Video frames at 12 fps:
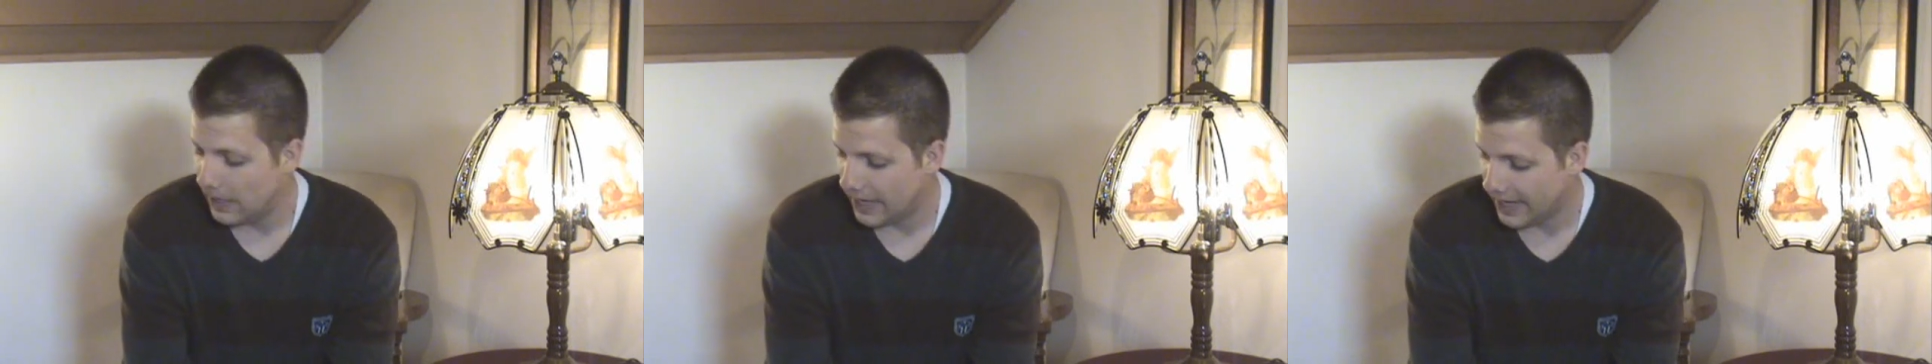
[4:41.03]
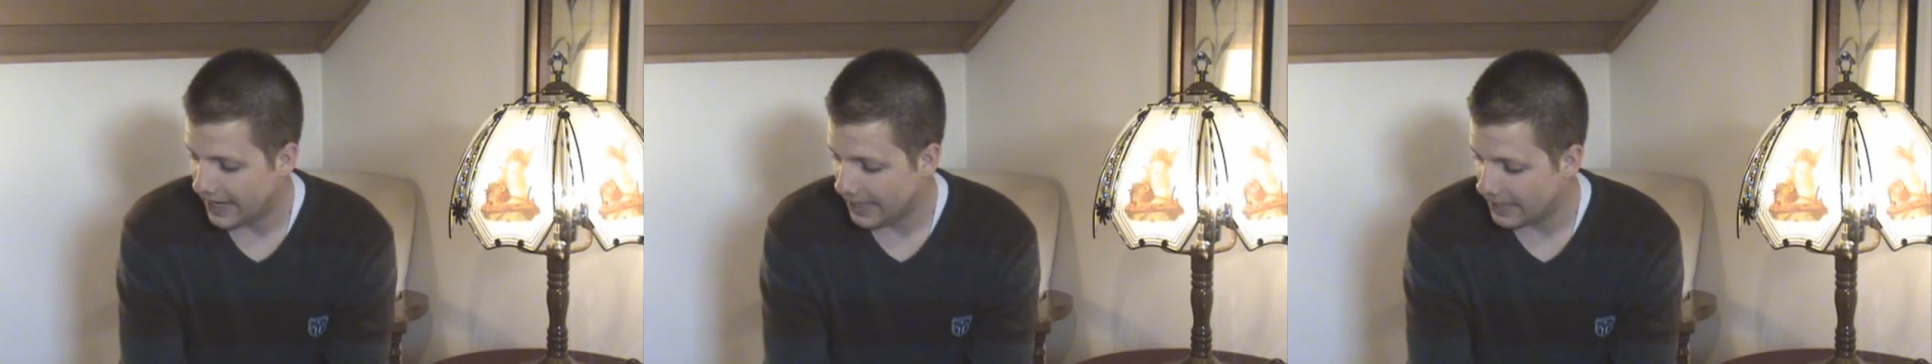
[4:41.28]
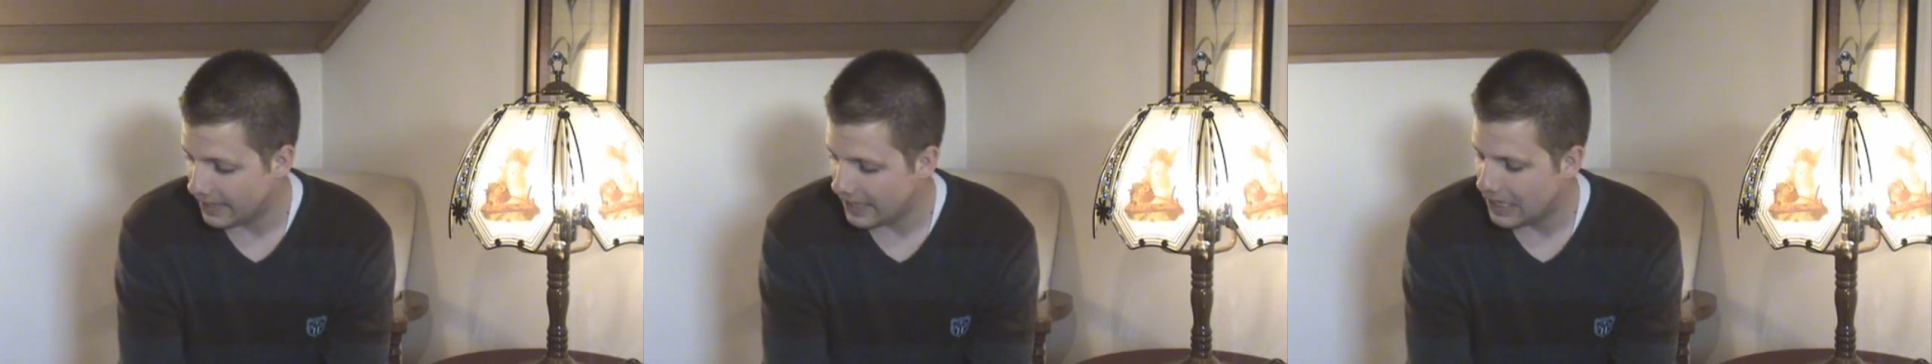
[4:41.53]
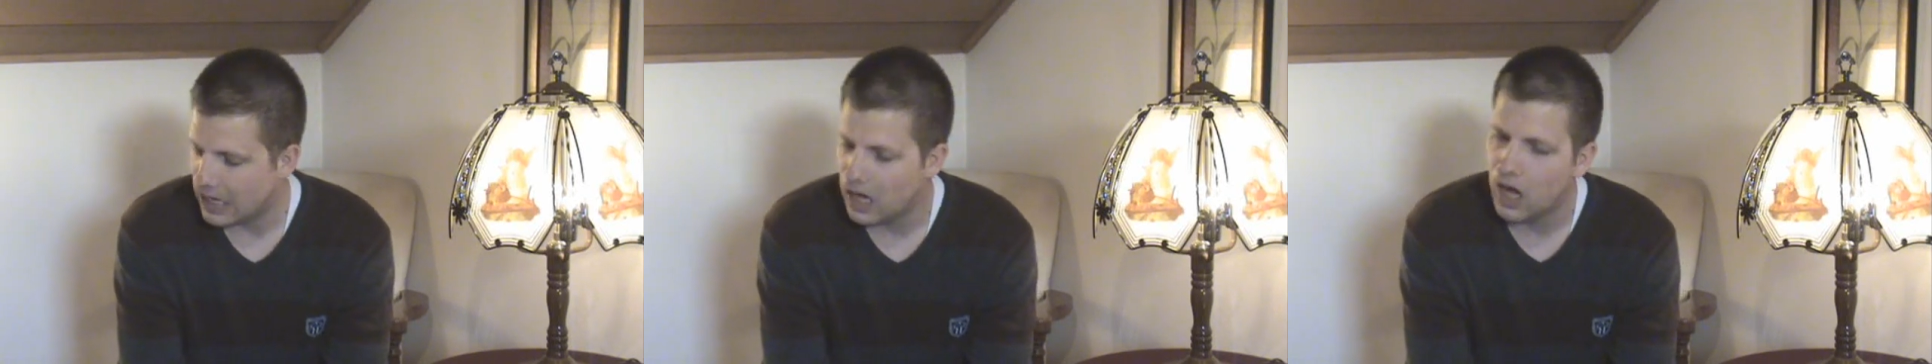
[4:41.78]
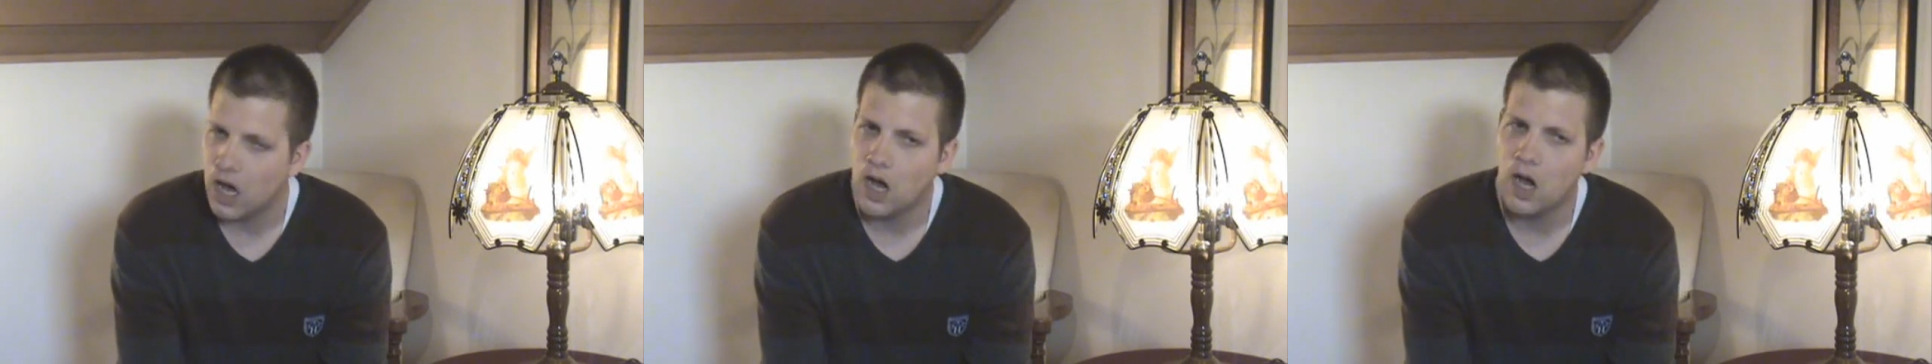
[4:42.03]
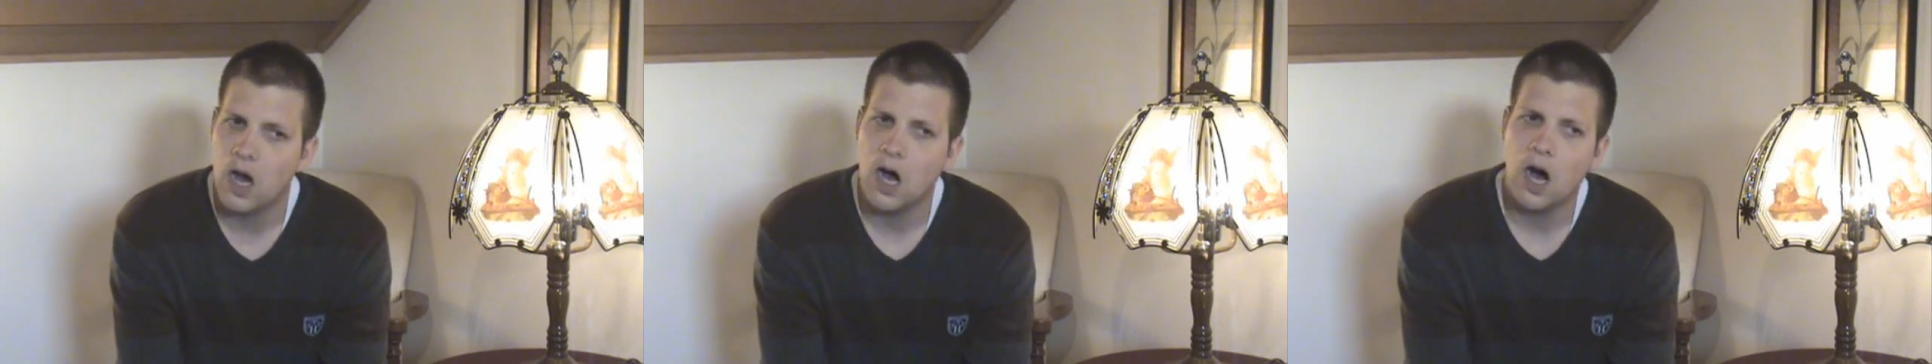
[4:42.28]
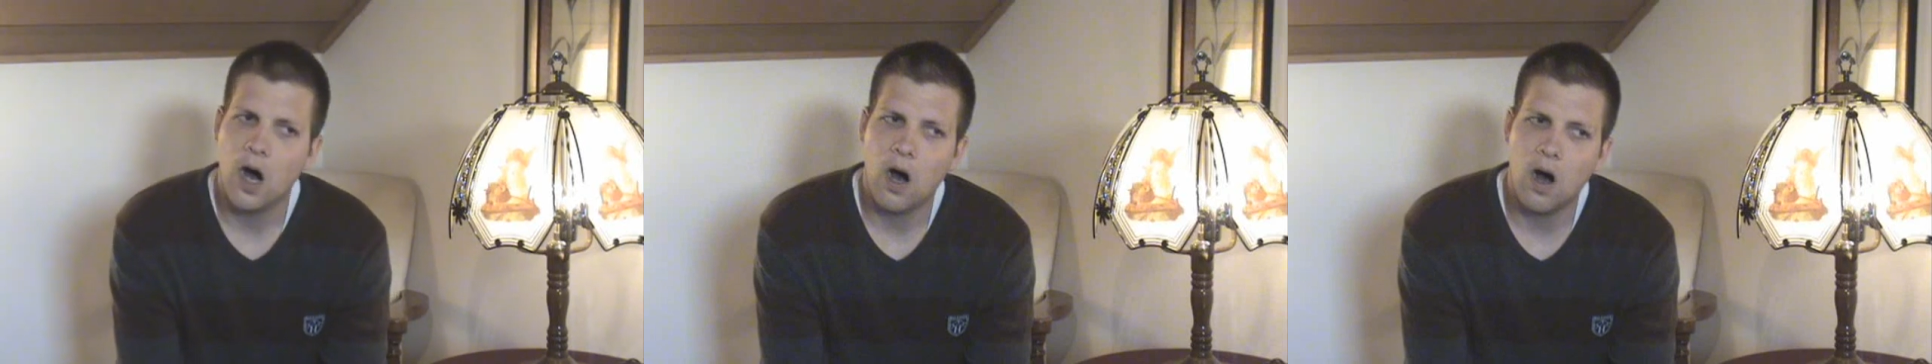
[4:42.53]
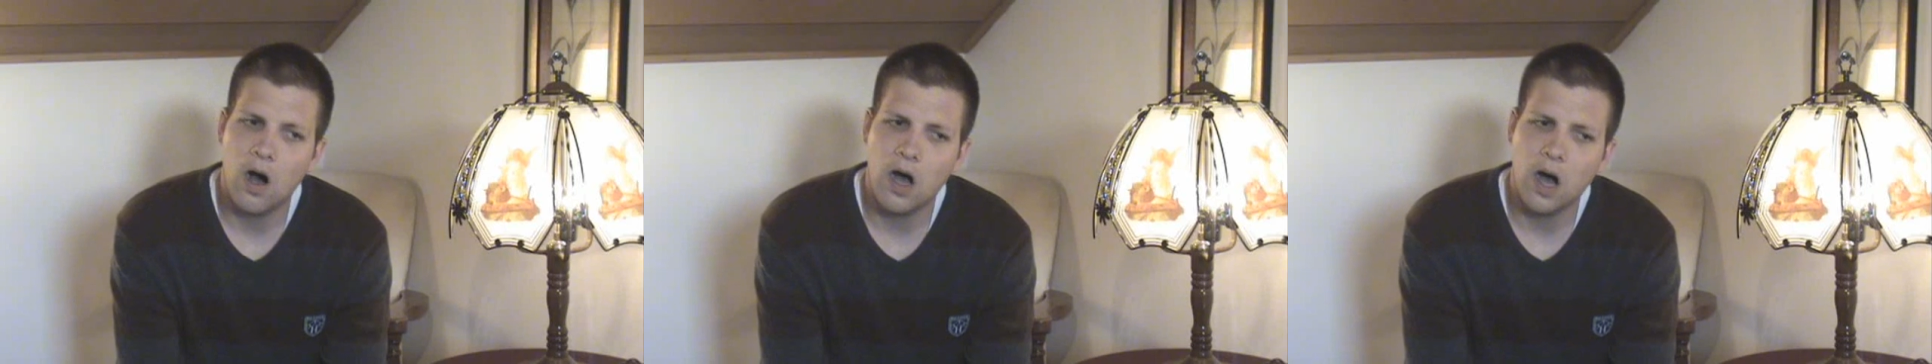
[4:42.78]
and
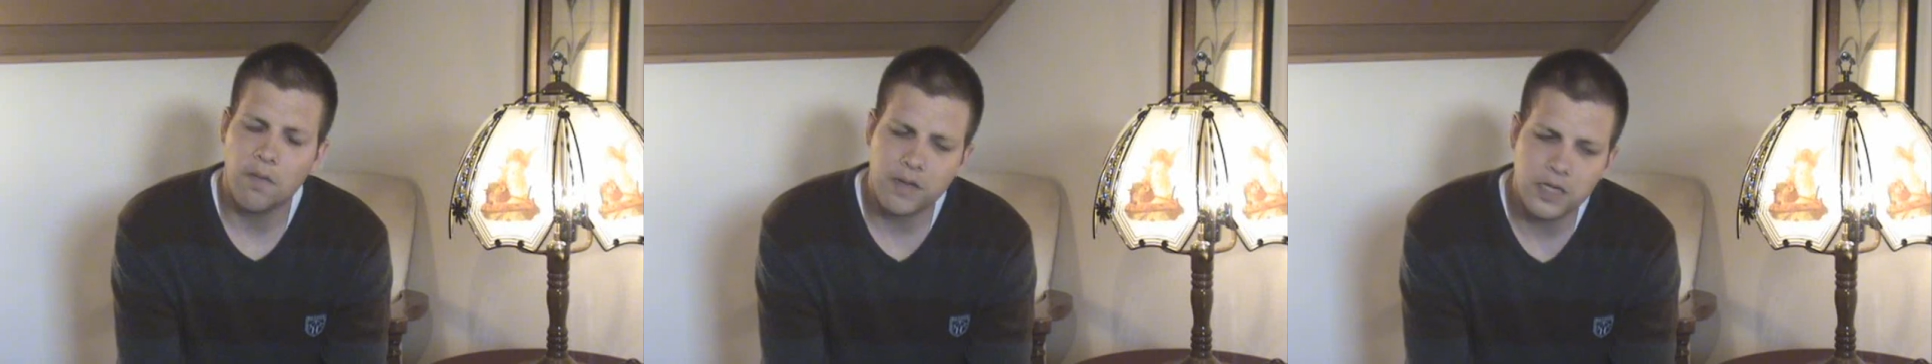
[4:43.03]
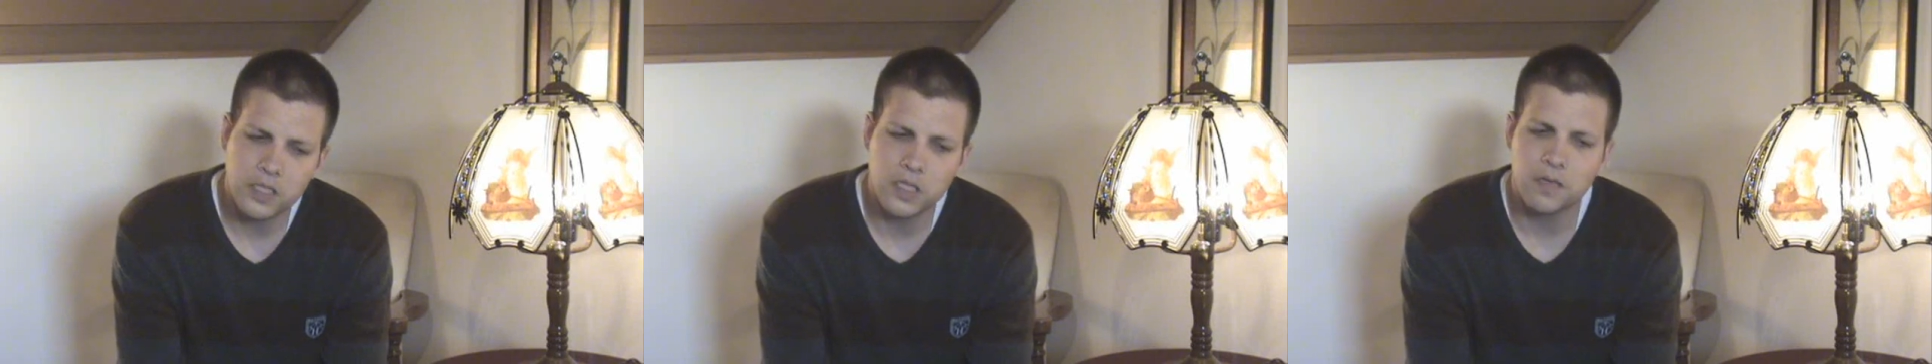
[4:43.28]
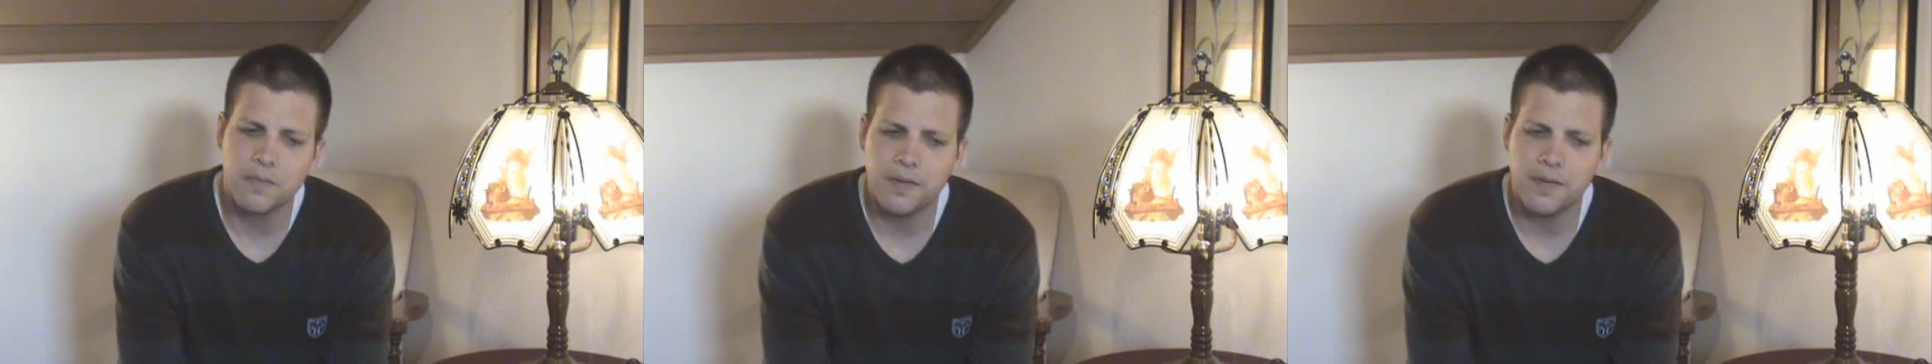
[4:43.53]
I'm not sure,